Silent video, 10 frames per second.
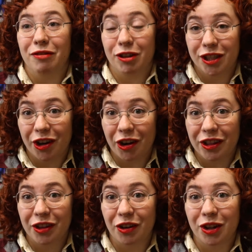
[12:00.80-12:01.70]
first
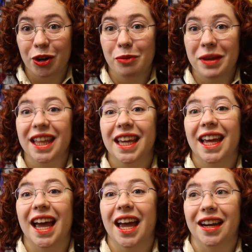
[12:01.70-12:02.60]
started the curly girl
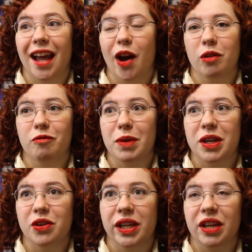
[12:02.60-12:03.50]
method, and now I've
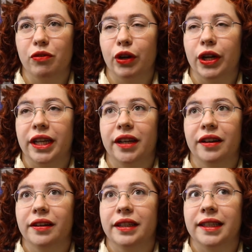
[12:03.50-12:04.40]
been doing it for a
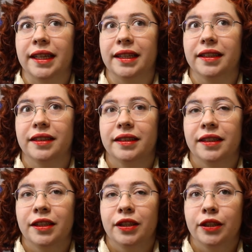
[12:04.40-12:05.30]
year and like
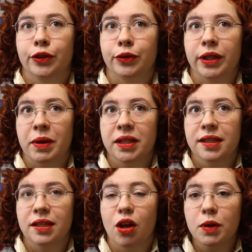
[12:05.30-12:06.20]
3
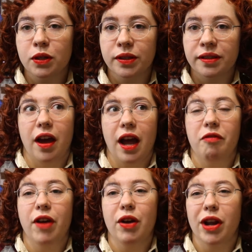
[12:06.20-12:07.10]
months almost. I
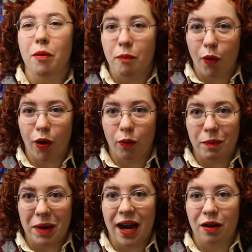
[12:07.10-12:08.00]
found out more
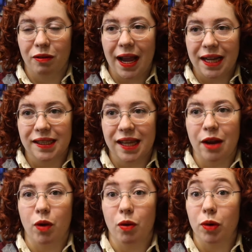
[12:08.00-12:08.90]
what my hair likes
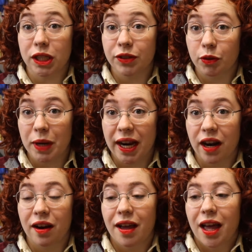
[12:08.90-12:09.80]
and what works for my
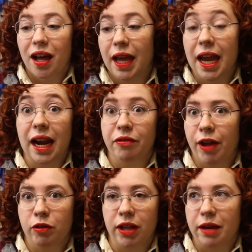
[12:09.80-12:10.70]
hair, and I
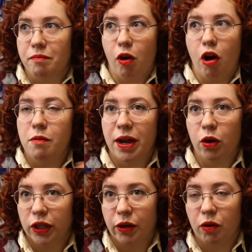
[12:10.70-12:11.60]
found like all my
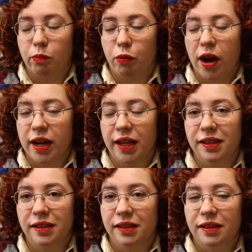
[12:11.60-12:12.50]
holy grail
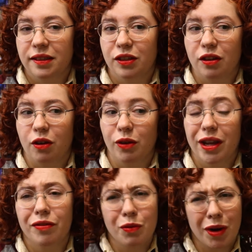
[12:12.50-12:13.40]
products. So
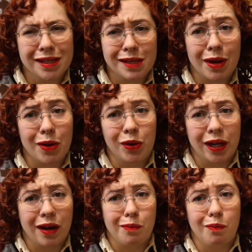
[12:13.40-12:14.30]
if you want to see my
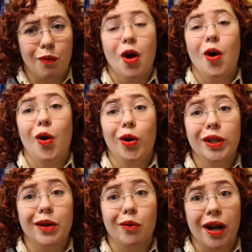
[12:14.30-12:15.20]

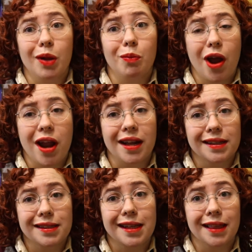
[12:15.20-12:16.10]
holy grail
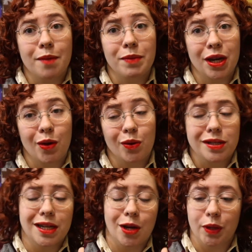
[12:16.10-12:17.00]
products, let me know
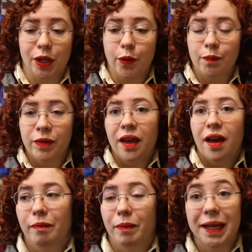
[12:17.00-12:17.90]
down below.
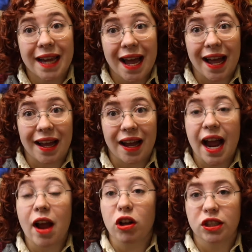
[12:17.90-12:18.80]
But yeah,
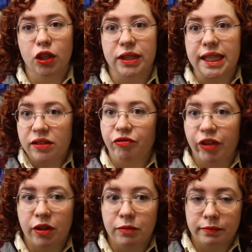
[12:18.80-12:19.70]
I also didn't
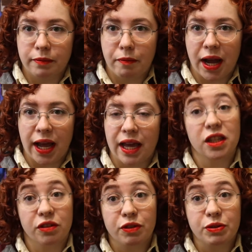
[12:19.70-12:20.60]
film my
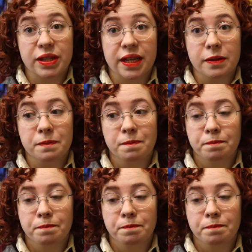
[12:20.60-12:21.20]
diffusing